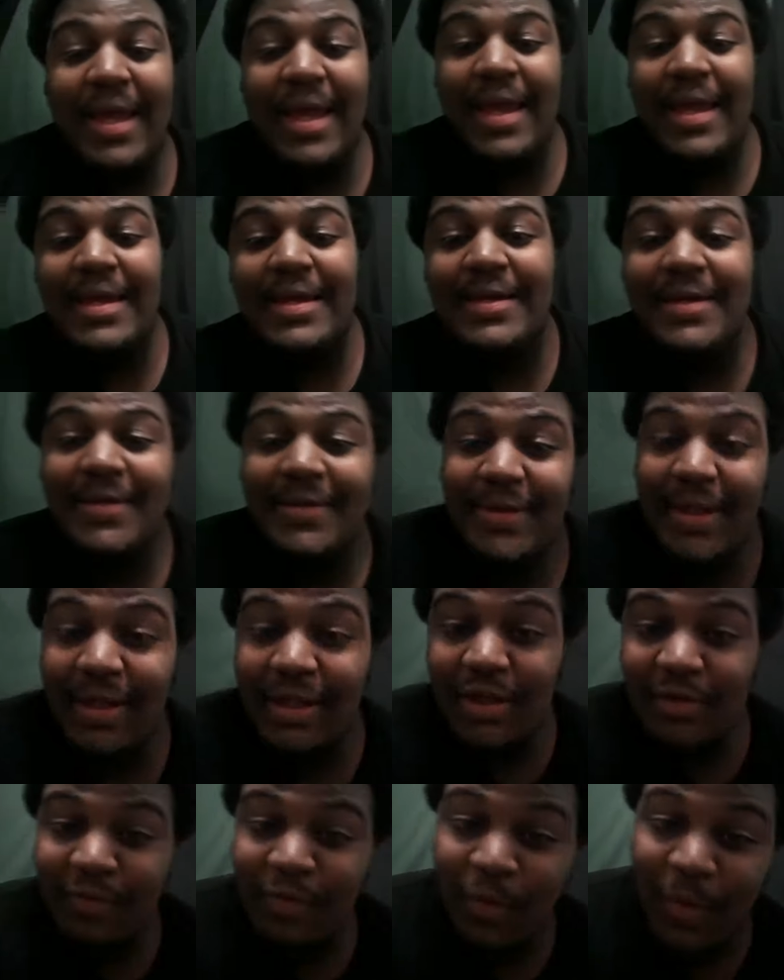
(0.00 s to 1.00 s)
hey,
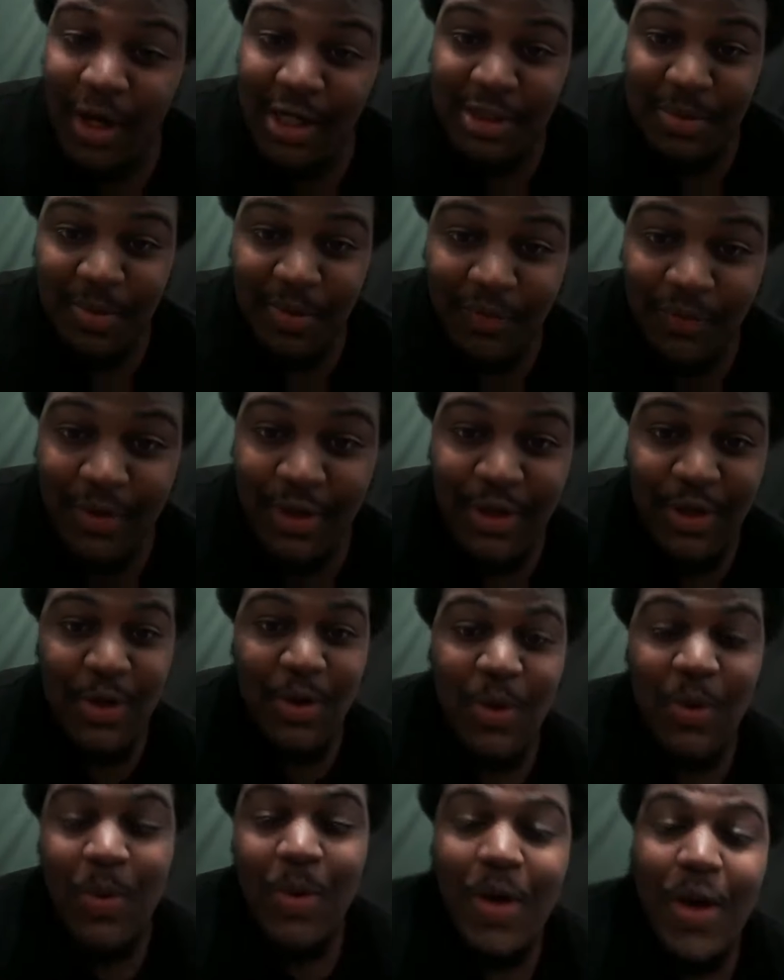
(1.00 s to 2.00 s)
thank you for watching my
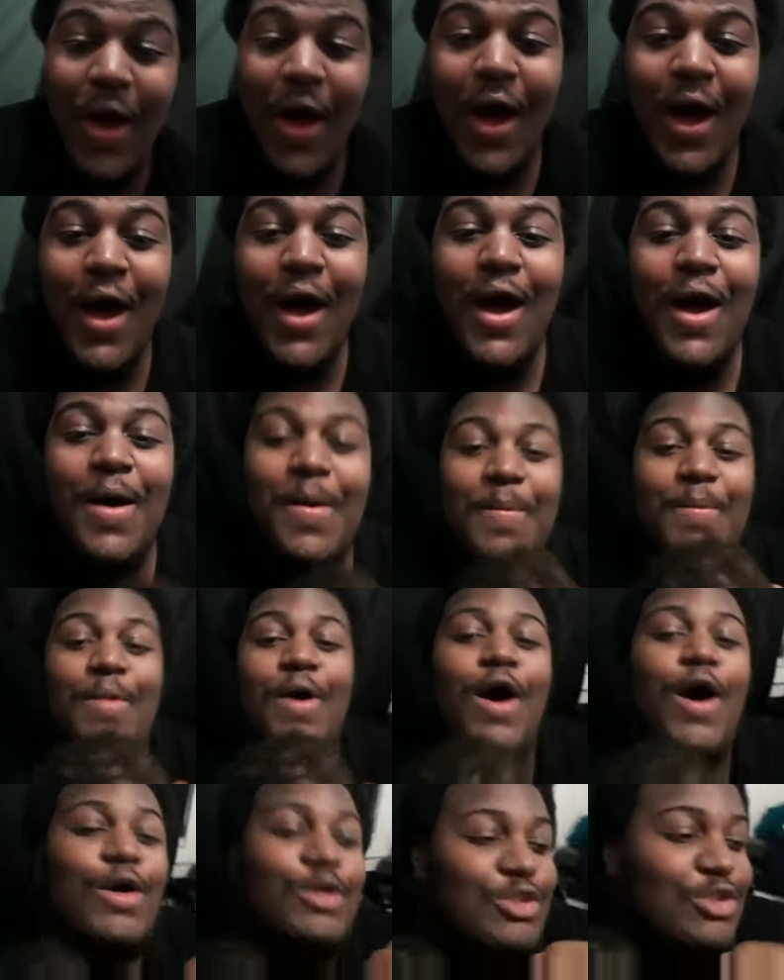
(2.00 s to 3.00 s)
video. Um,
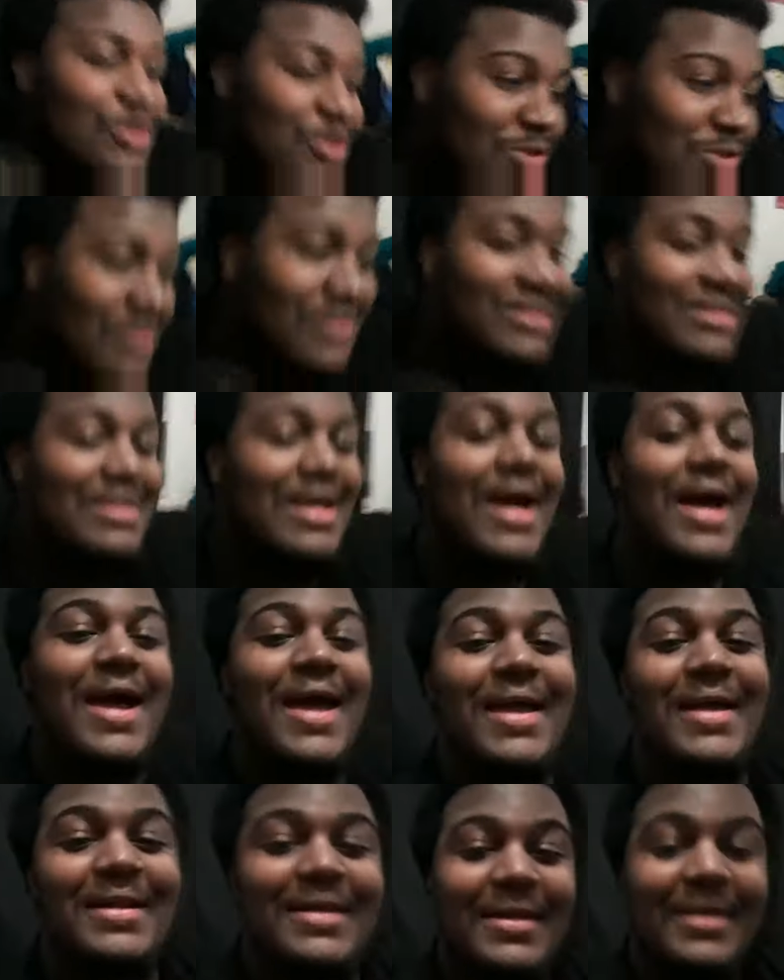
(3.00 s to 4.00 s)
all jokes
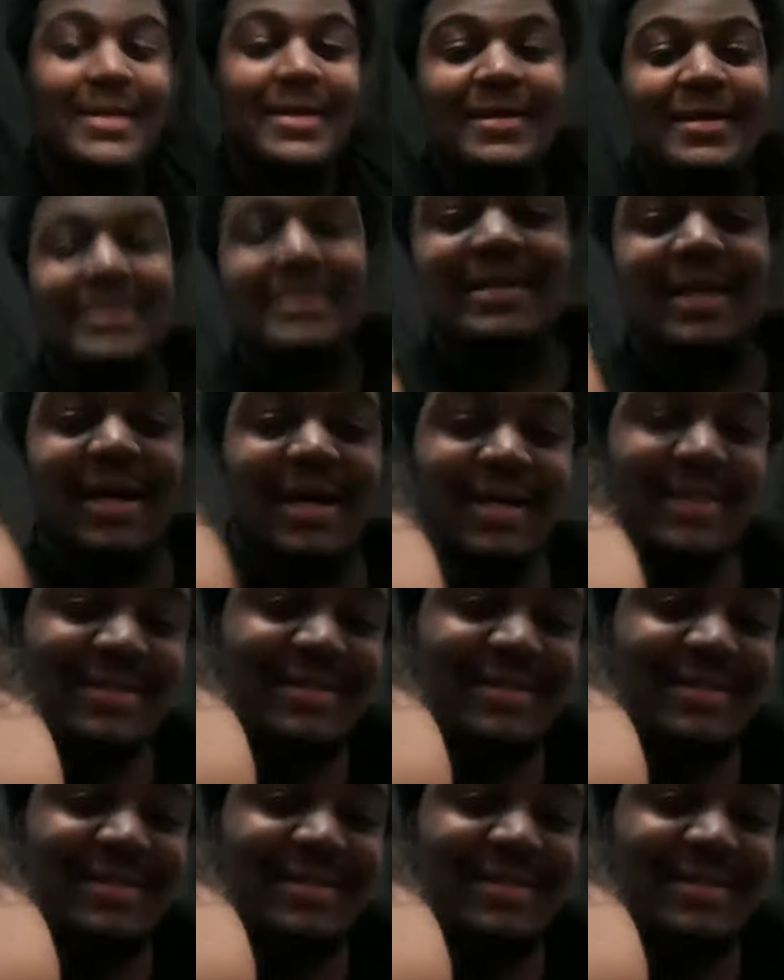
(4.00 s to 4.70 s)
aside, say hi,